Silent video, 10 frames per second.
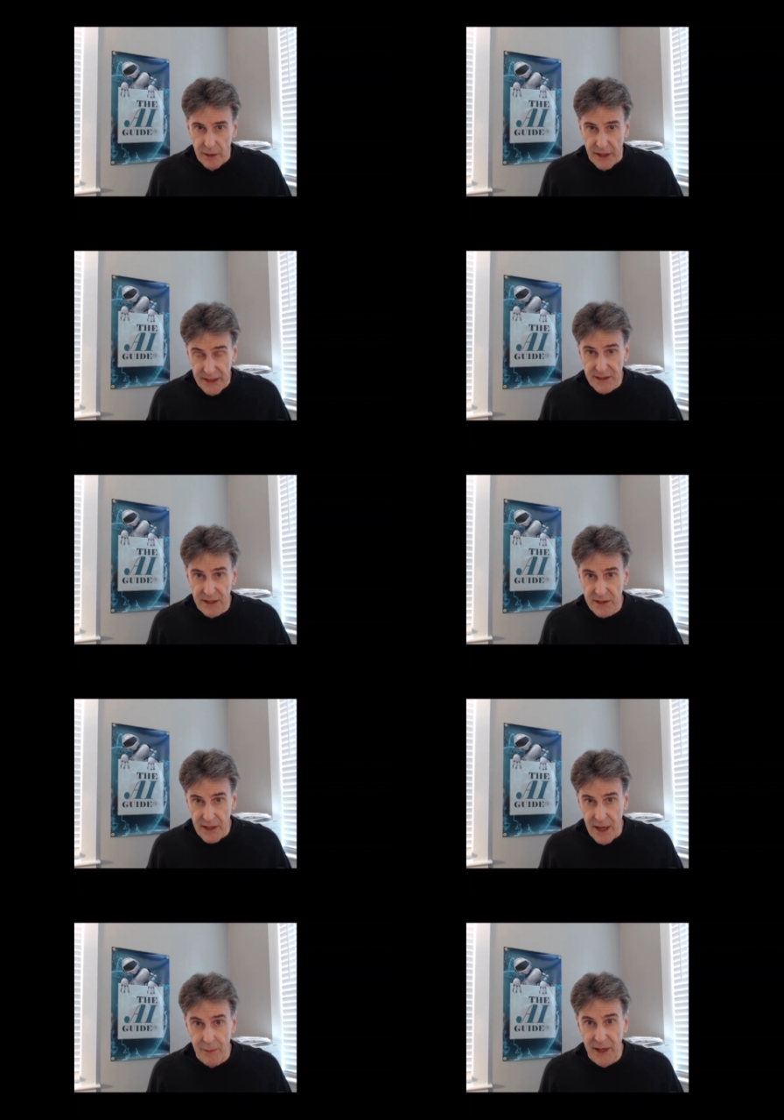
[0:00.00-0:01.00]
This is
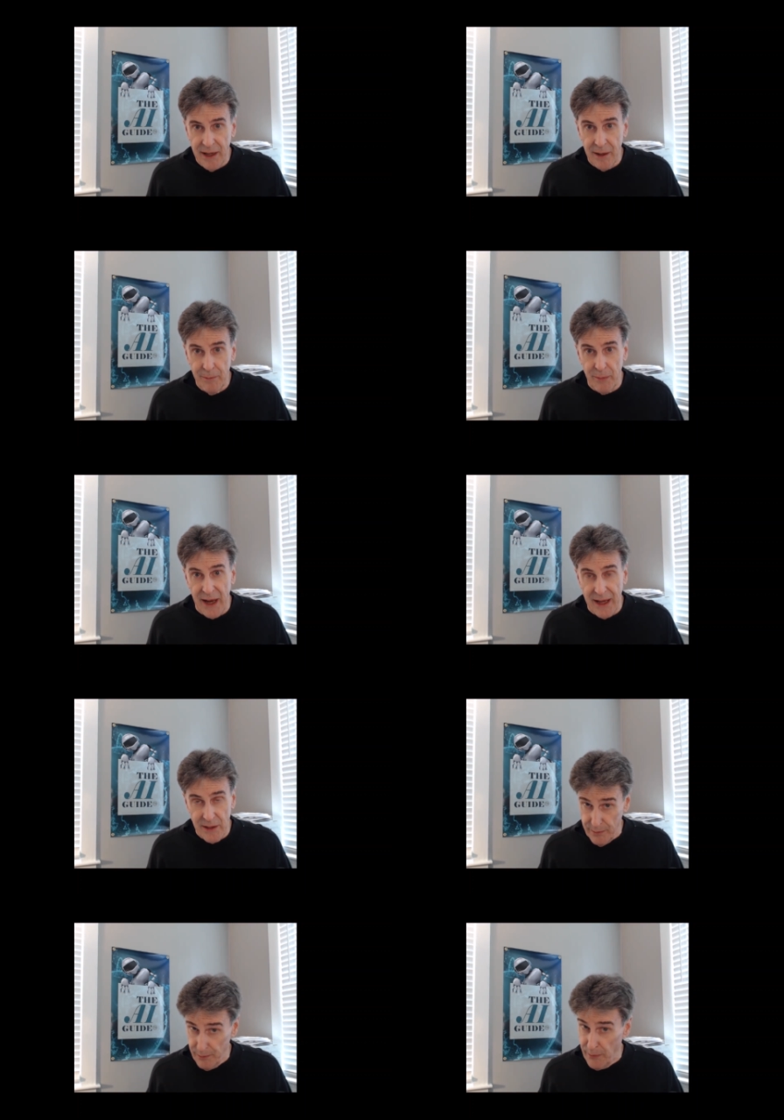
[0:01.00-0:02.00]
coming
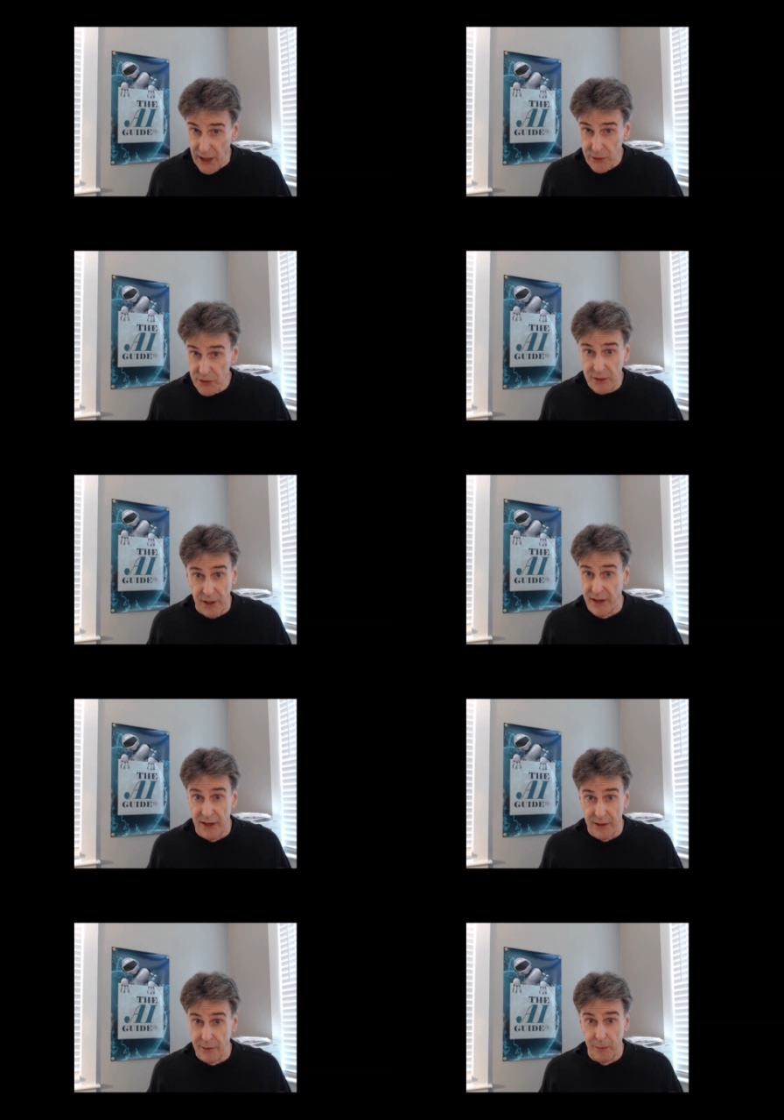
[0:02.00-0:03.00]
by most of
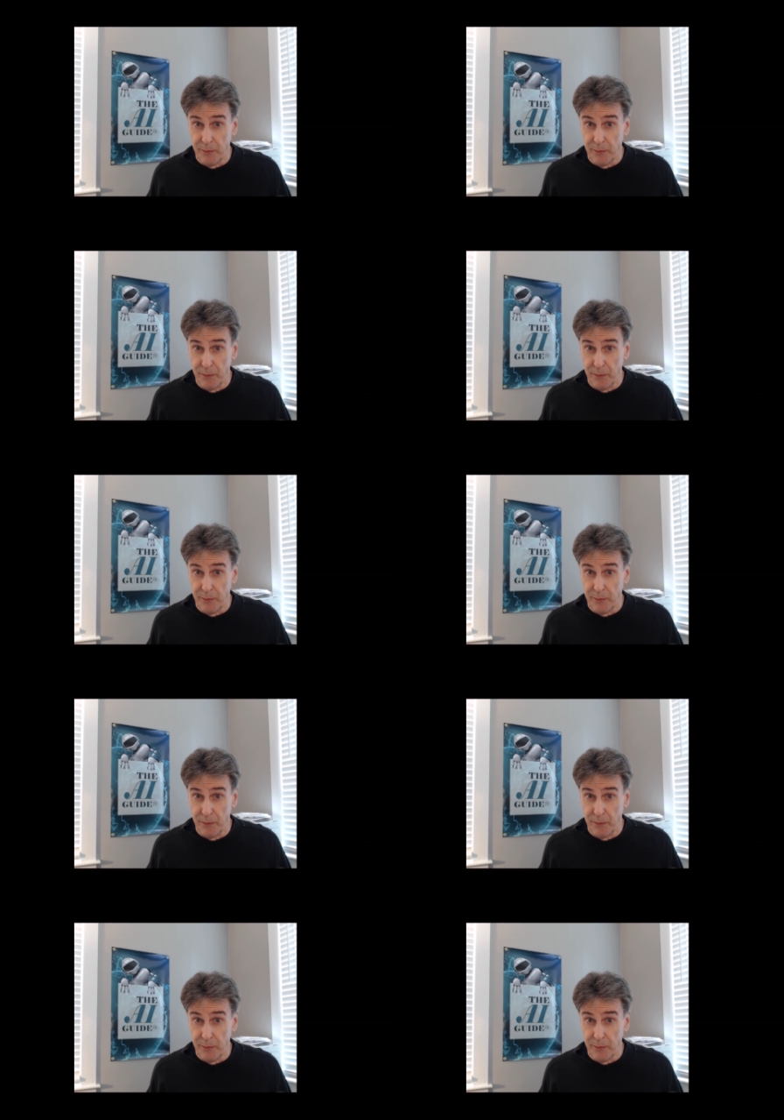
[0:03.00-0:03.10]
the